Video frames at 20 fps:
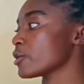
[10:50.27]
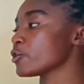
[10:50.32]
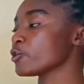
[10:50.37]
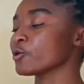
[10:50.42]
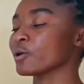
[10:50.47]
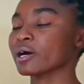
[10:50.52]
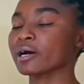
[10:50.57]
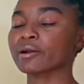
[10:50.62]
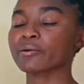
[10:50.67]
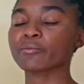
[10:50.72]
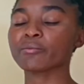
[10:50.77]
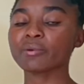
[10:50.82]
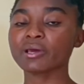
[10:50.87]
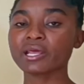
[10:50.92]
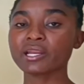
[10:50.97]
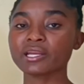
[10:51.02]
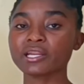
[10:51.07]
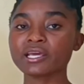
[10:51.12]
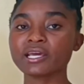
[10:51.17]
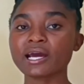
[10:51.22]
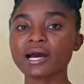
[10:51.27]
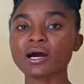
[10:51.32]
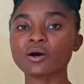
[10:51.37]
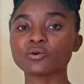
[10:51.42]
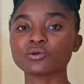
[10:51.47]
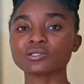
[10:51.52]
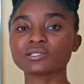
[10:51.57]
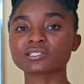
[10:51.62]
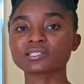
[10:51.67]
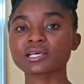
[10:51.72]
you are many, I
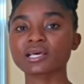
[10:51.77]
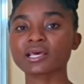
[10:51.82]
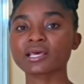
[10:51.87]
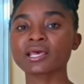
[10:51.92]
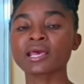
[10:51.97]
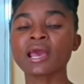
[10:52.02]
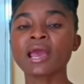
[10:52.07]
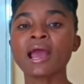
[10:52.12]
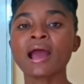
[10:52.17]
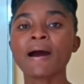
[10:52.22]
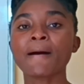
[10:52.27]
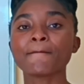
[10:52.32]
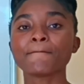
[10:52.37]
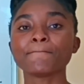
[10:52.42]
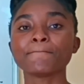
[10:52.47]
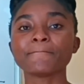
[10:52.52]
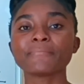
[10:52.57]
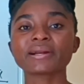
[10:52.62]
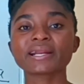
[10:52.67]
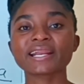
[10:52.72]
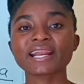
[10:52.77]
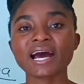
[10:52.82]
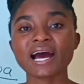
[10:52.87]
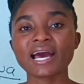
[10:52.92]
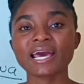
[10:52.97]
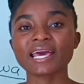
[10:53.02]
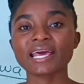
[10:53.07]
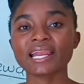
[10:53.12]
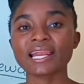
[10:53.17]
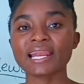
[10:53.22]
will say
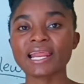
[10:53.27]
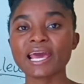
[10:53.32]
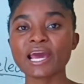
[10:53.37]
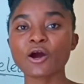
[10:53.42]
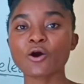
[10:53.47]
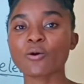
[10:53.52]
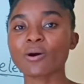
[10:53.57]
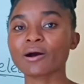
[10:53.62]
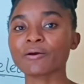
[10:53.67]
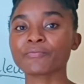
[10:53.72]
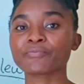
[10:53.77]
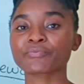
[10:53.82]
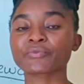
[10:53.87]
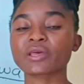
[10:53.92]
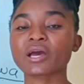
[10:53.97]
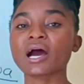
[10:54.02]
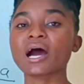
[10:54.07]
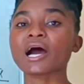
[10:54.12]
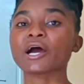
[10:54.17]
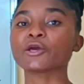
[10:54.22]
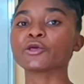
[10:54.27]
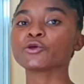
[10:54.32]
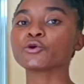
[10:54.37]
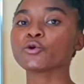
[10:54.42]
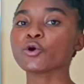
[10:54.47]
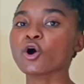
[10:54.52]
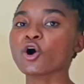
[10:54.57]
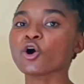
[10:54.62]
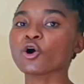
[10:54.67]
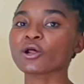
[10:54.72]
mnaelewa. Are
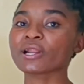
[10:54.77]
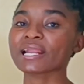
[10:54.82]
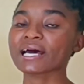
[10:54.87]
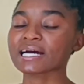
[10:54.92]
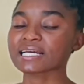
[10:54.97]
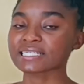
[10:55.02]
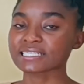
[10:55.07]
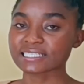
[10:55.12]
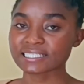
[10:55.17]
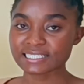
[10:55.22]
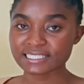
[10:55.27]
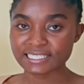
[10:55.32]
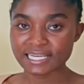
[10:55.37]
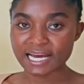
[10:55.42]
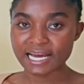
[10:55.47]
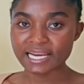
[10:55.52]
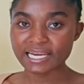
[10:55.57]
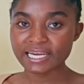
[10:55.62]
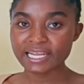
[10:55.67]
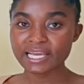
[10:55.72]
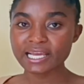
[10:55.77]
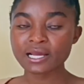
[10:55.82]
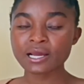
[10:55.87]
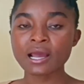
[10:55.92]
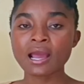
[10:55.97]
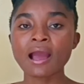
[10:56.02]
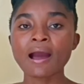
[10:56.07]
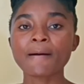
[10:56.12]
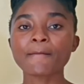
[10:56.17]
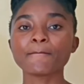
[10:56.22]
you all understanding?
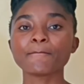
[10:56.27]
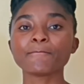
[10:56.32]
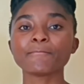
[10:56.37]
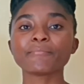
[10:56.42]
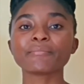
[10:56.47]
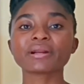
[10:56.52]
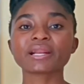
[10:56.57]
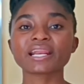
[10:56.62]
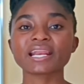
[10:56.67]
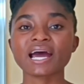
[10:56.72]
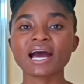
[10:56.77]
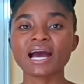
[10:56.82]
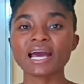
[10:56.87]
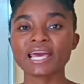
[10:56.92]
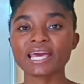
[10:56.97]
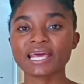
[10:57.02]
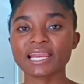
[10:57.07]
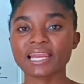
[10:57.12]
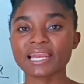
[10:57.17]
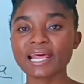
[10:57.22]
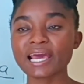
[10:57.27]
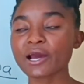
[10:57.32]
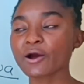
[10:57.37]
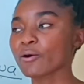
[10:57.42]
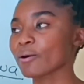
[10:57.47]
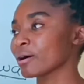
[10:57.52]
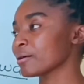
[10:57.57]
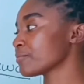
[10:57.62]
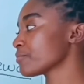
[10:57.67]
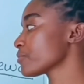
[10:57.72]

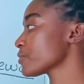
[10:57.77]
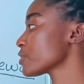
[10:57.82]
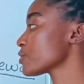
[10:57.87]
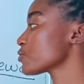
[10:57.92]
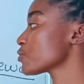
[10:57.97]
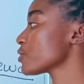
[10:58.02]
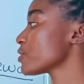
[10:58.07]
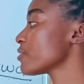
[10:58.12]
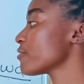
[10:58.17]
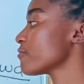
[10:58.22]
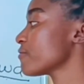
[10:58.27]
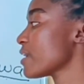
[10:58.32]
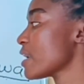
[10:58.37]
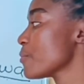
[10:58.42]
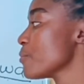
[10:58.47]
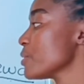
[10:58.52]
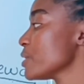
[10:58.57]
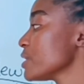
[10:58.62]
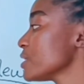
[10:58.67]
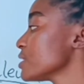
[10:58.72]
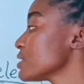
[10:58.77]
Mnaelewa. So the verb